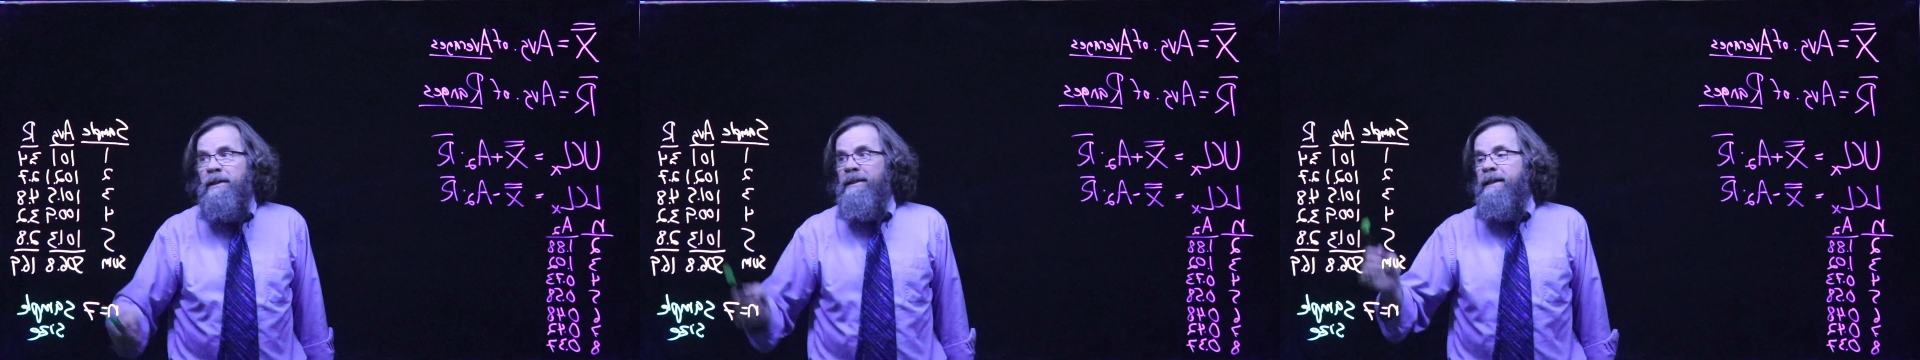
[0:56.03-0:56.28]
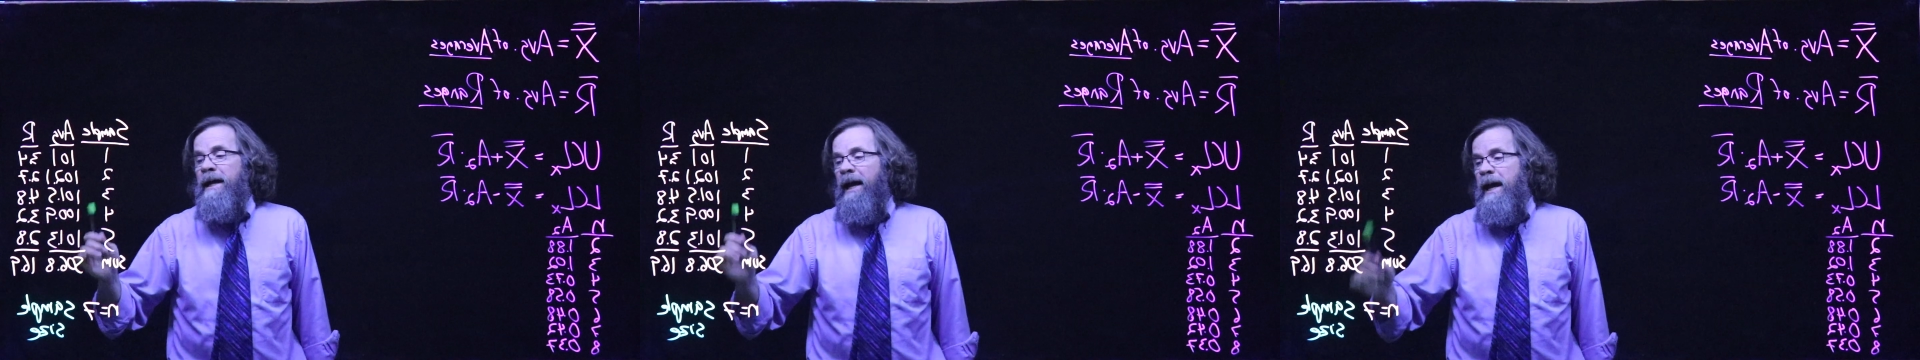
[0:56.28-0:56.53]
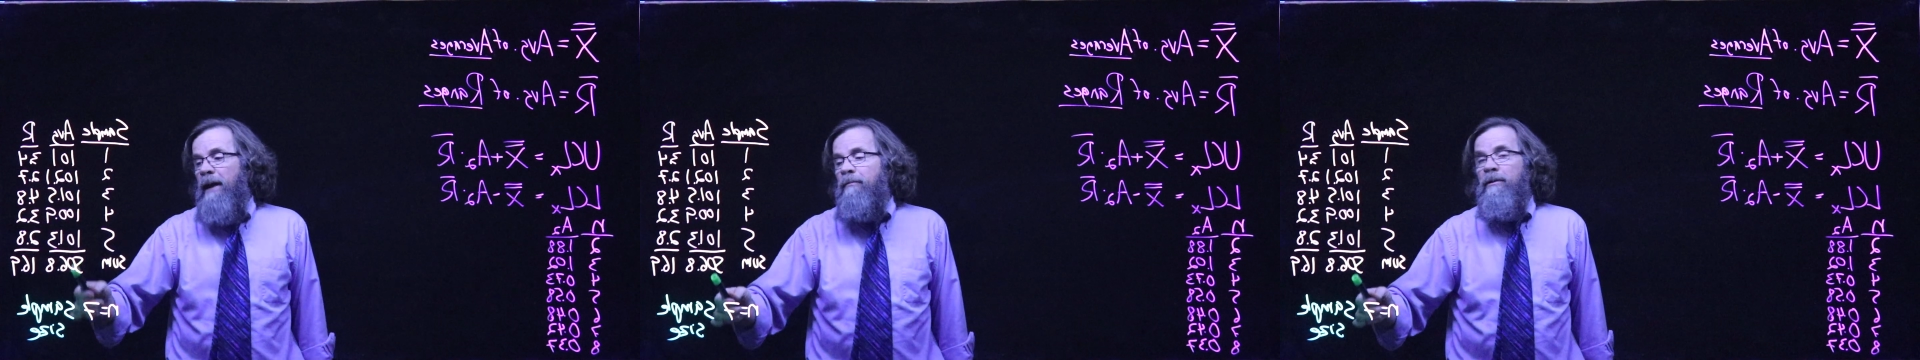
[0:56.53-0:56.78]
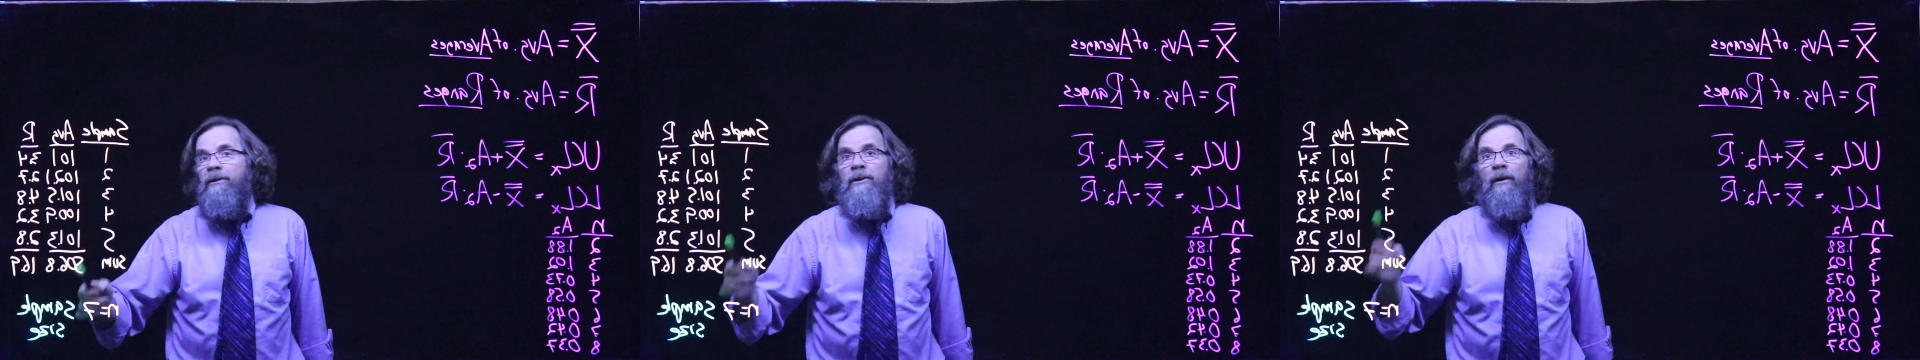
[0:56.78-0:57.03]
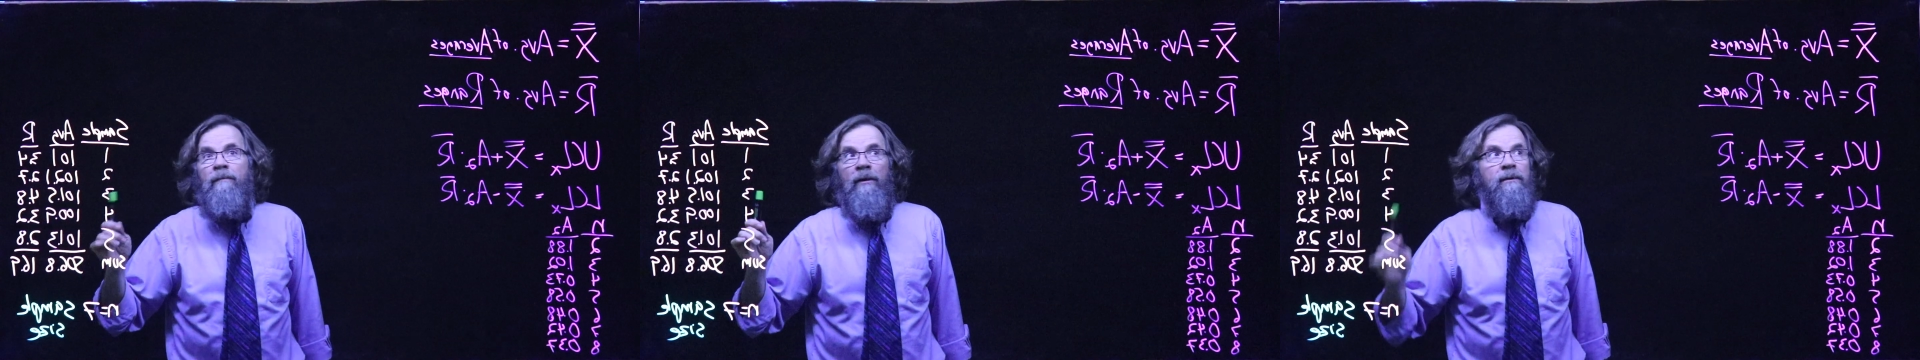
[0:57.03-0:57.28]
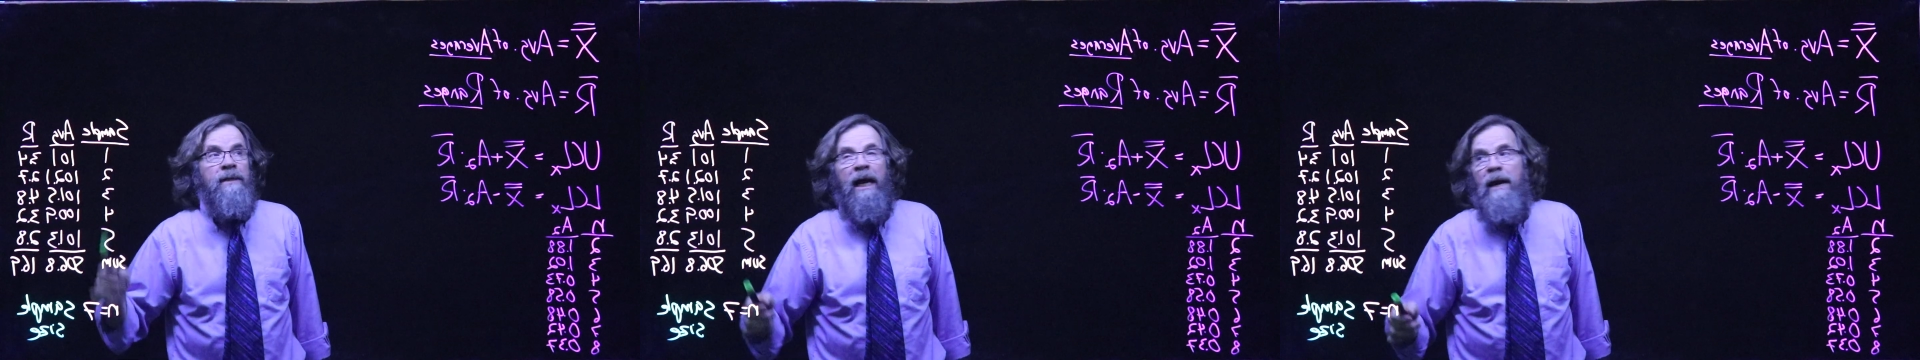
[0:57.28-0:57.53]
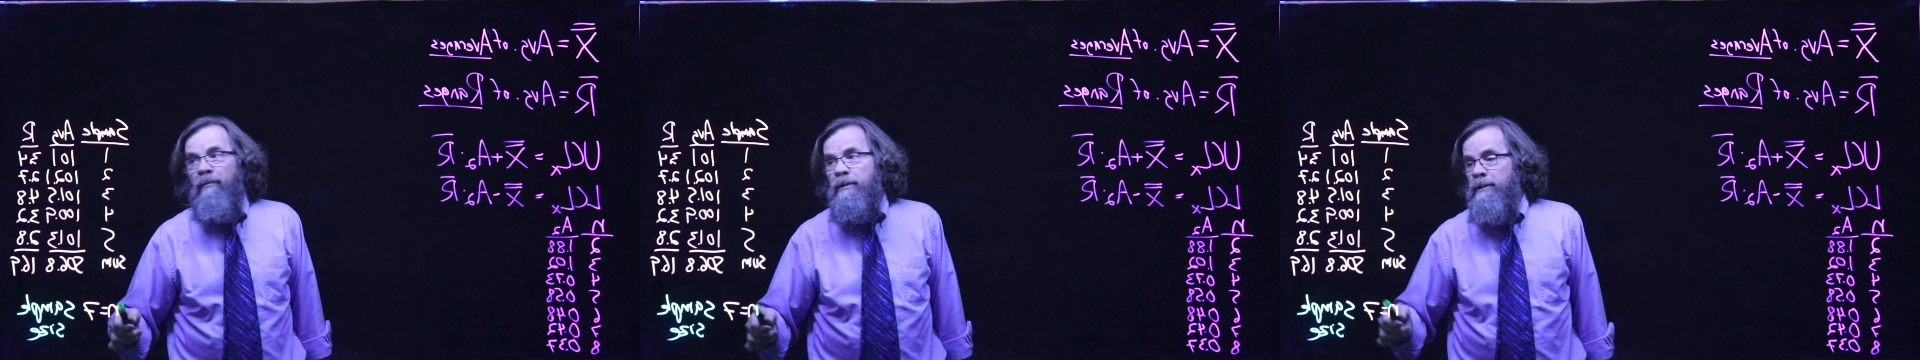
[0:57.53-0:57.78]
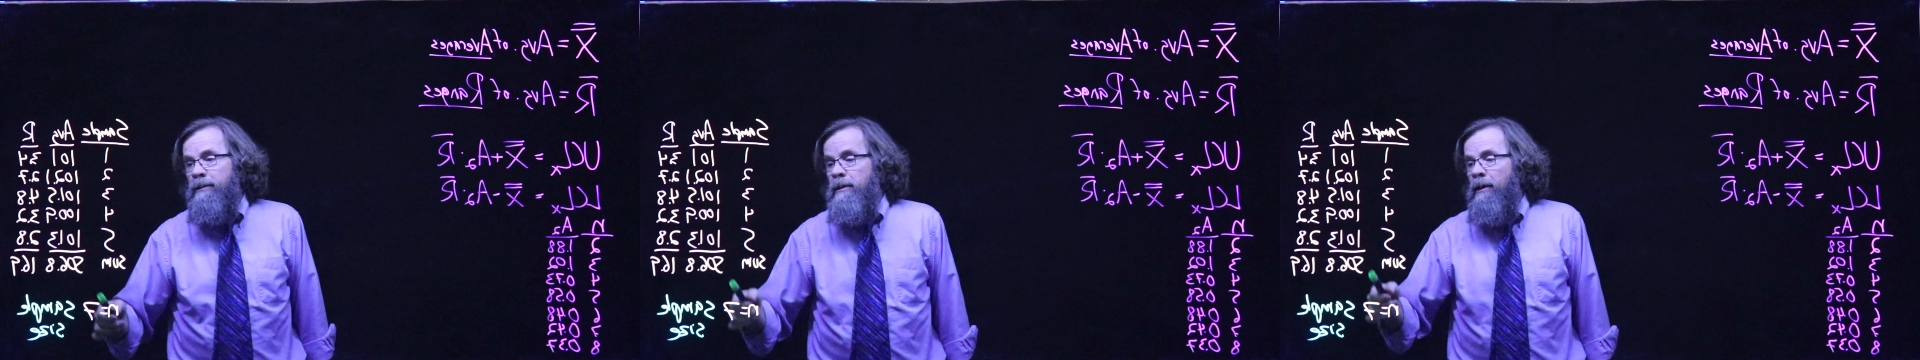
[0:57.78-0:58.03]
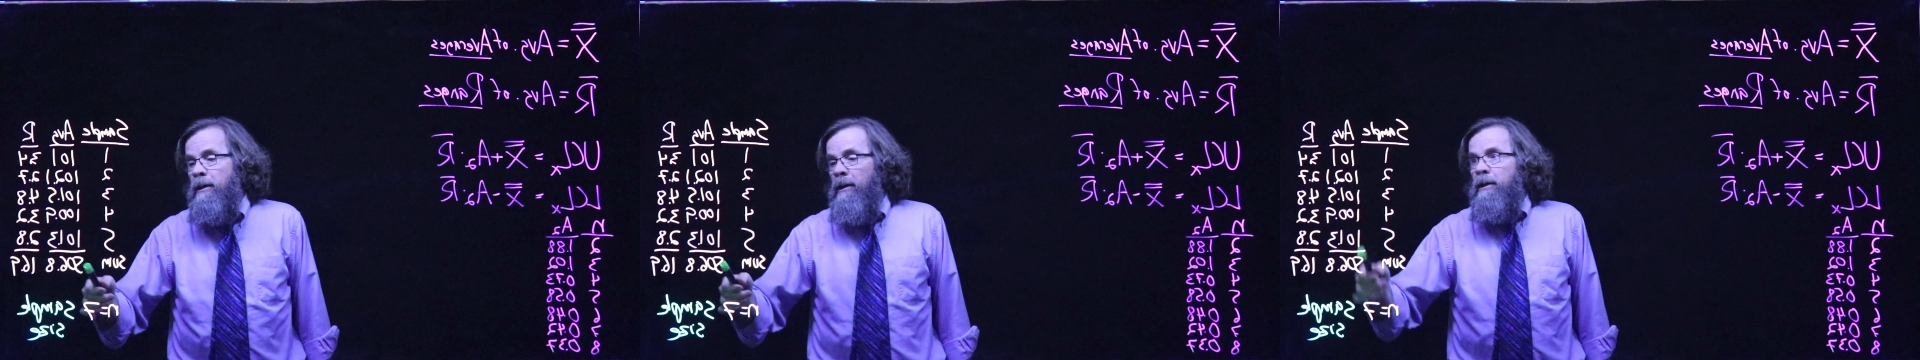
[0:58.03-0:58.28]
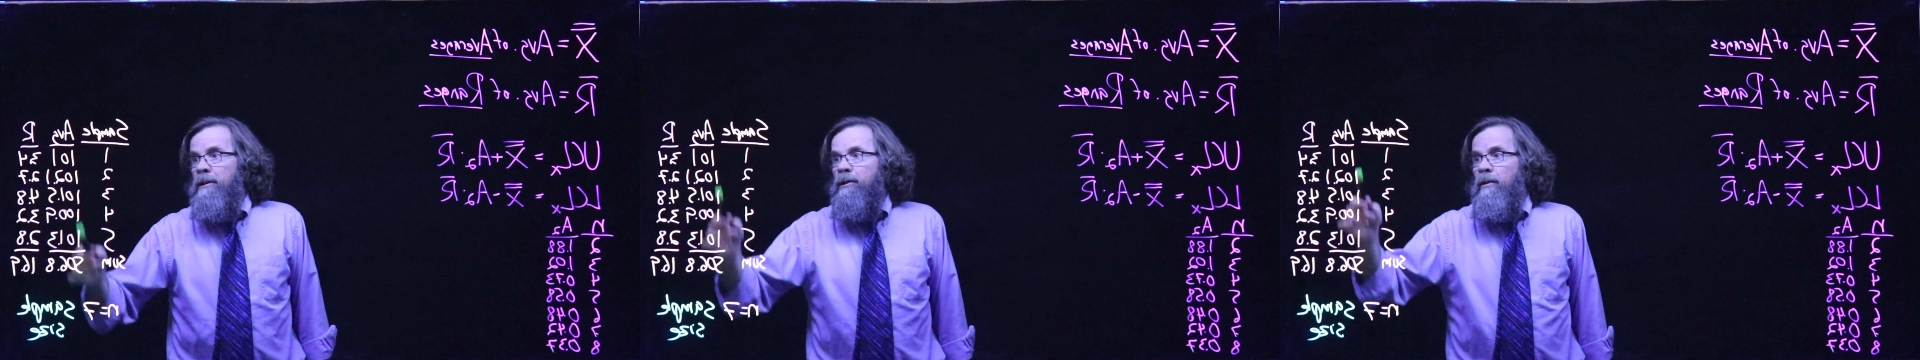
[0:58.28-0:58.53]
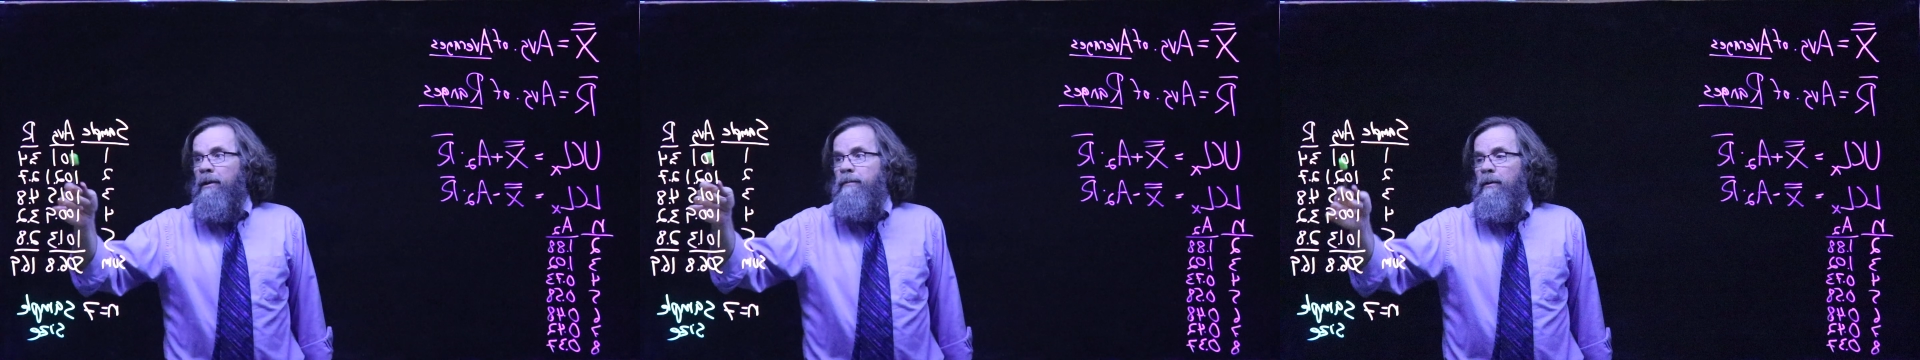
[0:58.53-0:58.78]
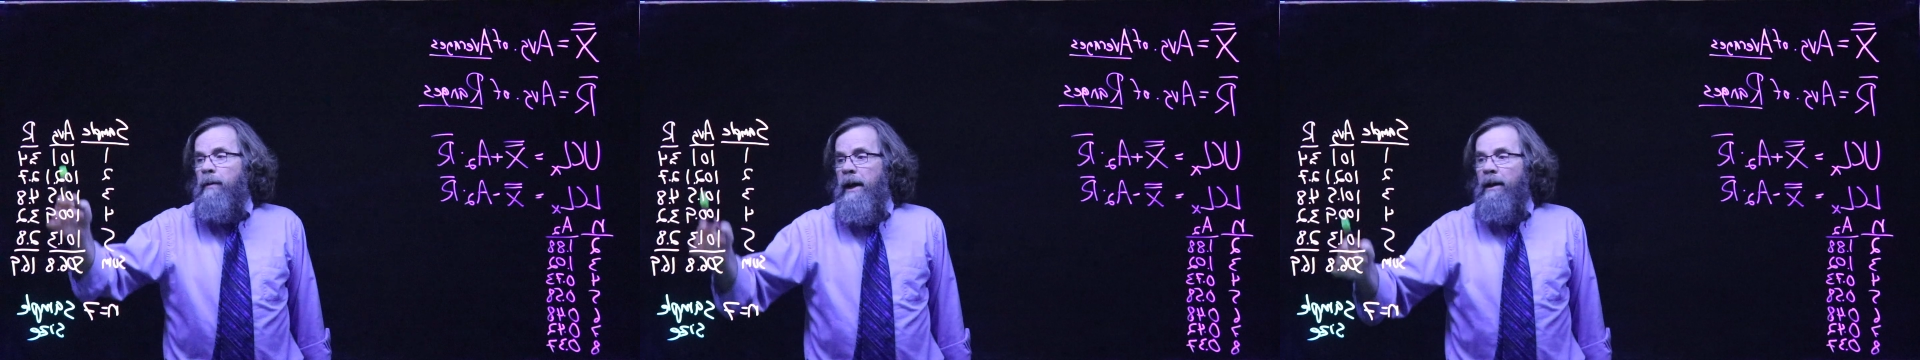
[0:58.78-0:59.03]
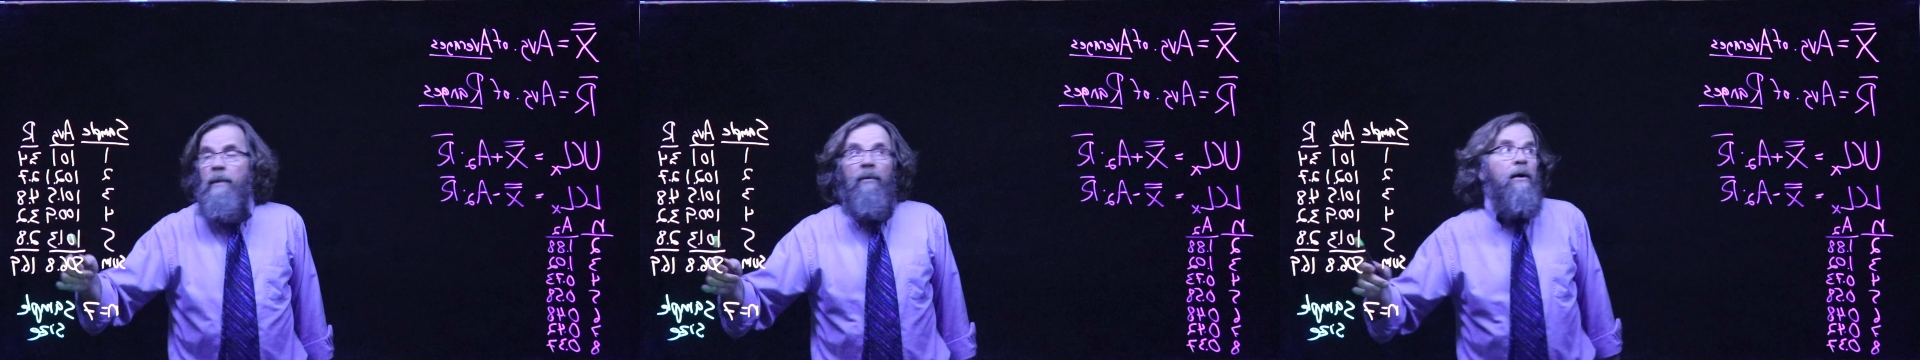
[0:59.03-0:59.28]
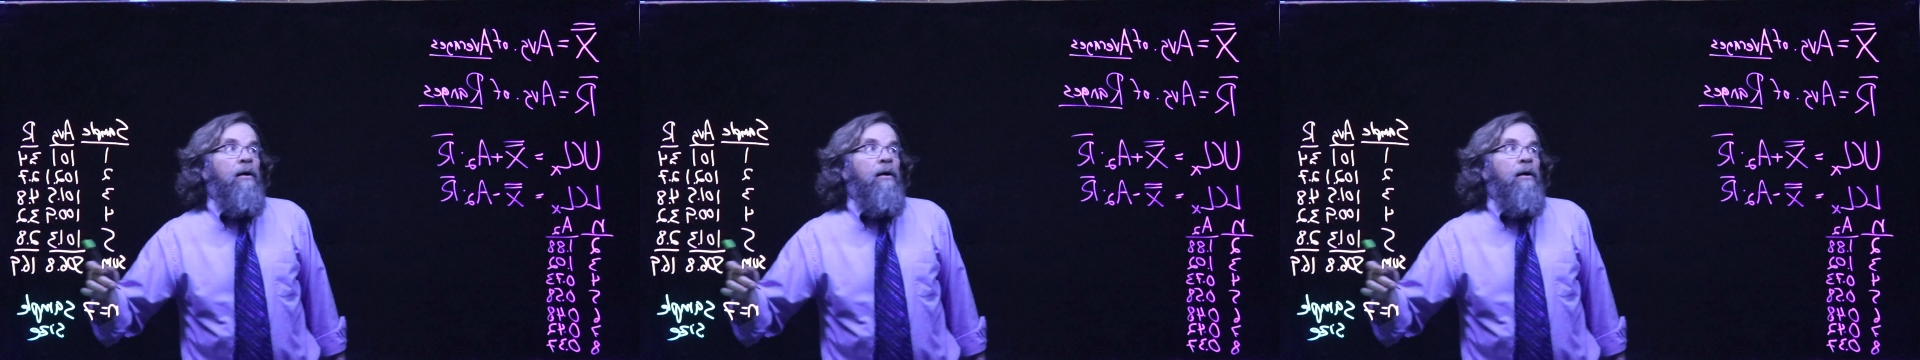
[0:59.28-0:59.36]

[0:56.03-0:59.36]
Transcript: is the average of those averages. So if you add up